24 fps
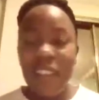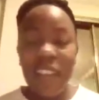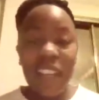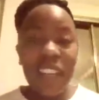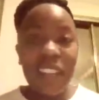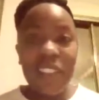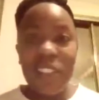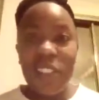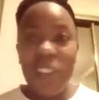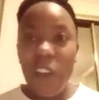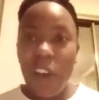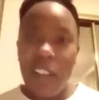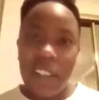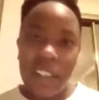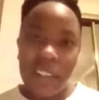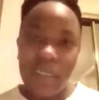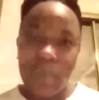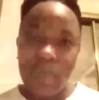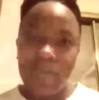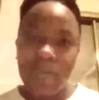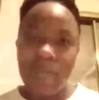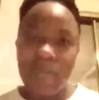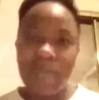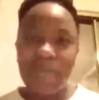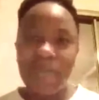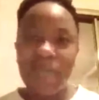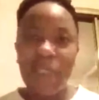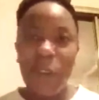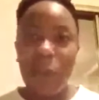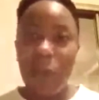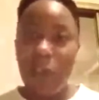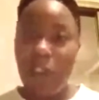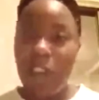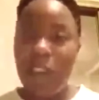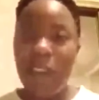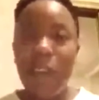and it's awesome.
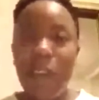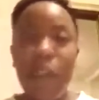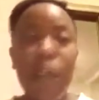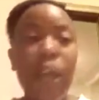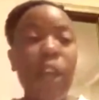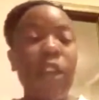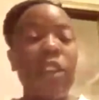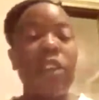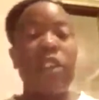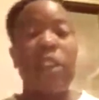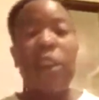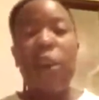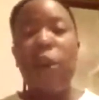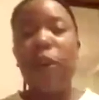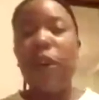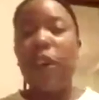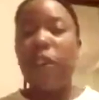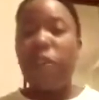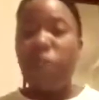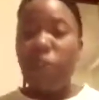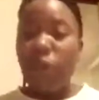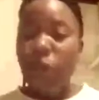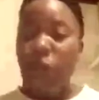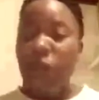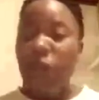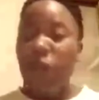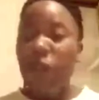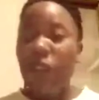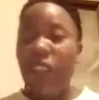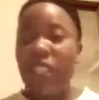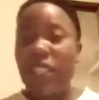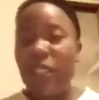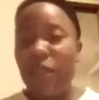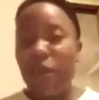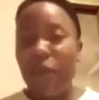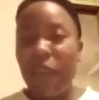Okay, so if you want a
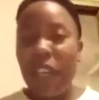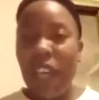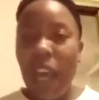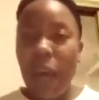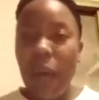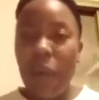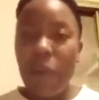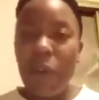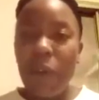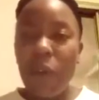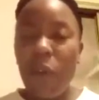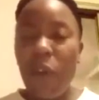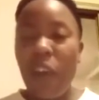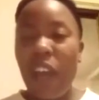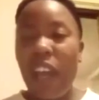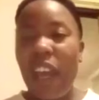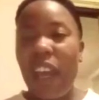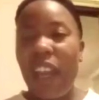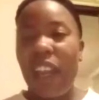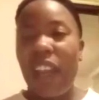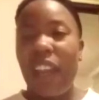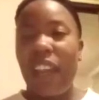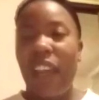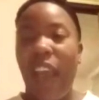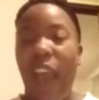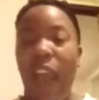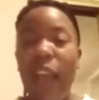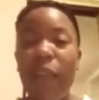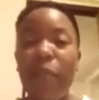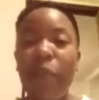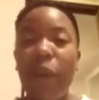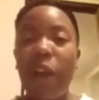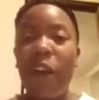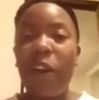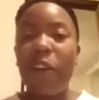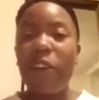recipe, I will go ahead and
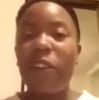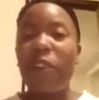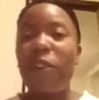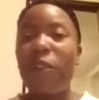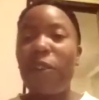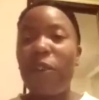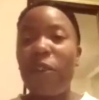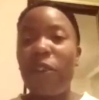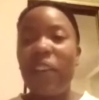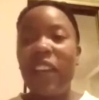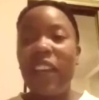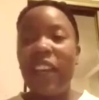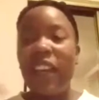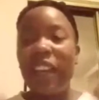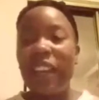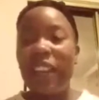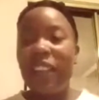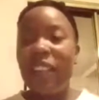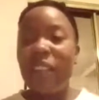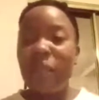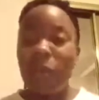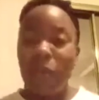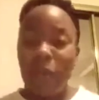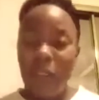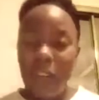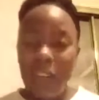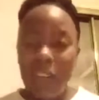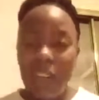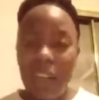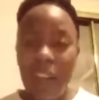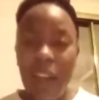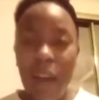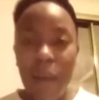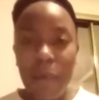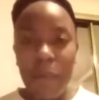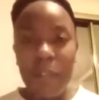add my article in the
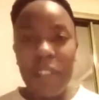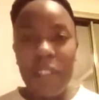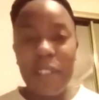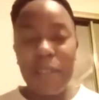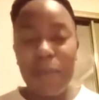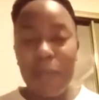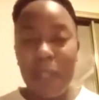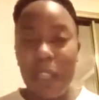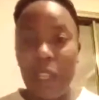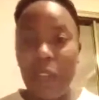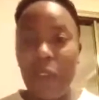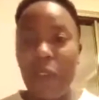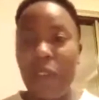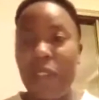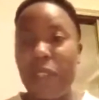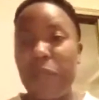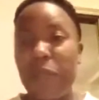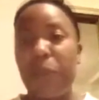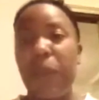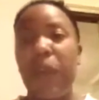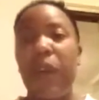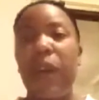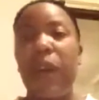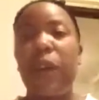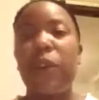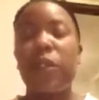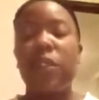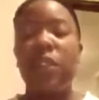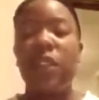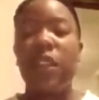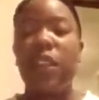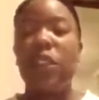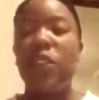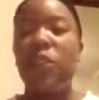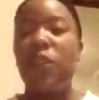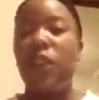comments below as well,
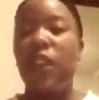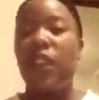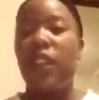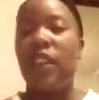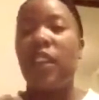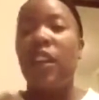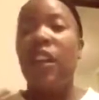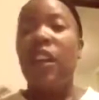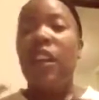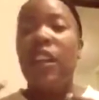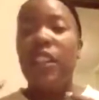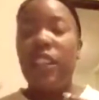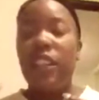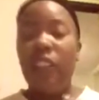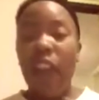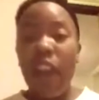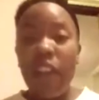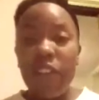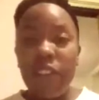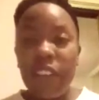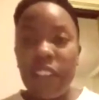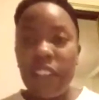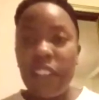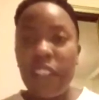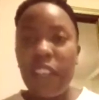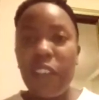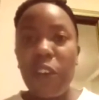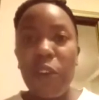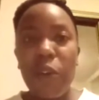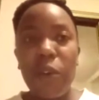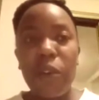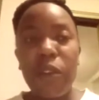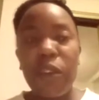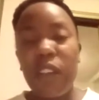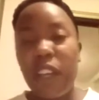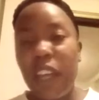so that you can definitely
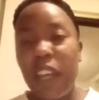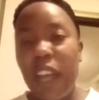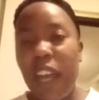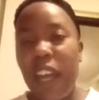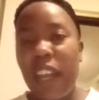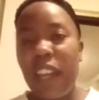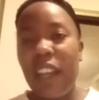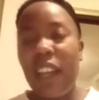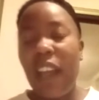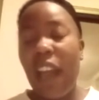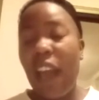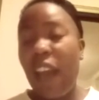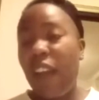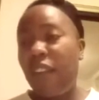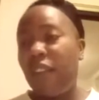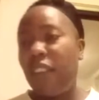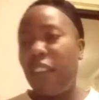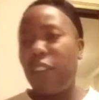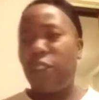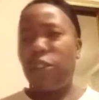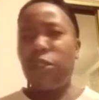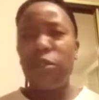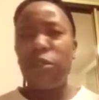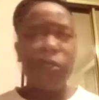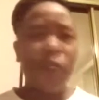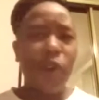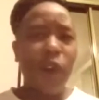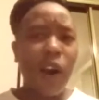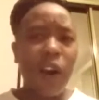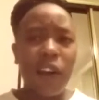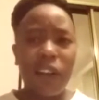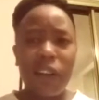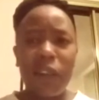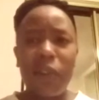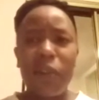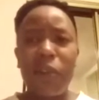go look at it. I have like 2
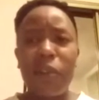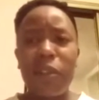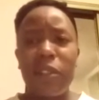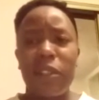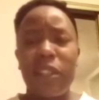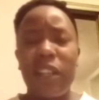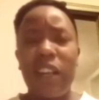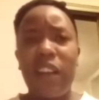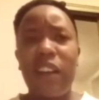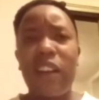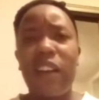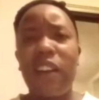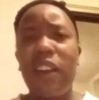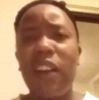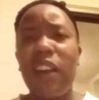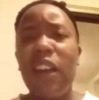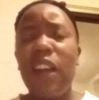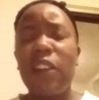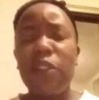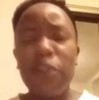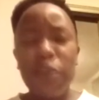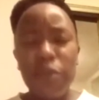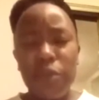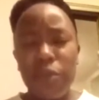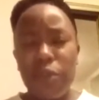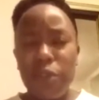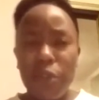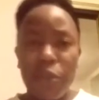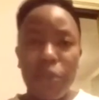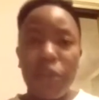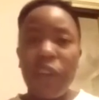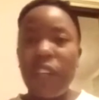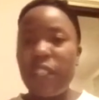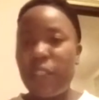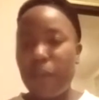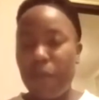articles there,
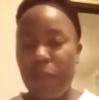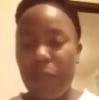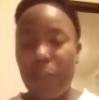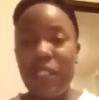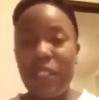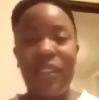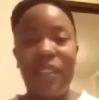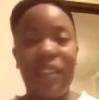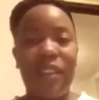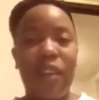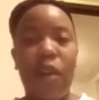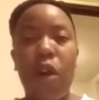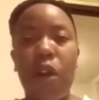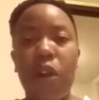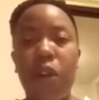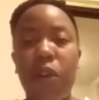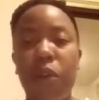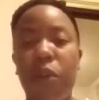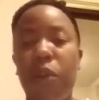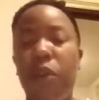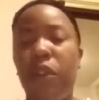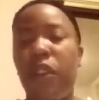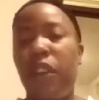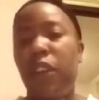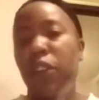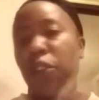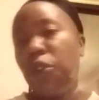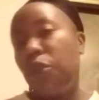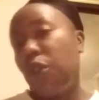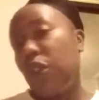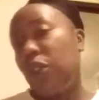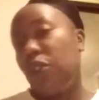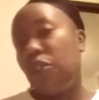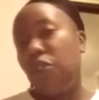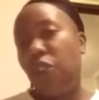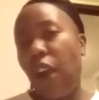two recipes in the article that you
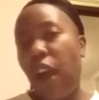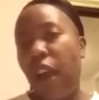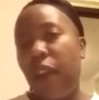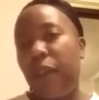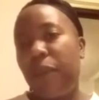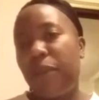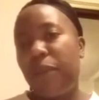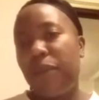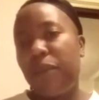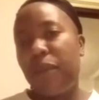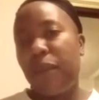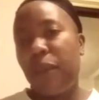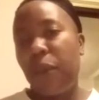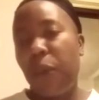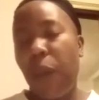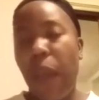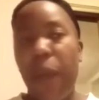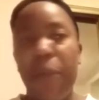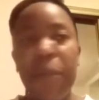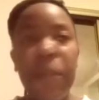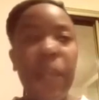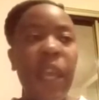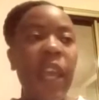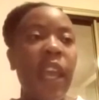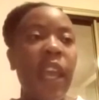can try. Okay,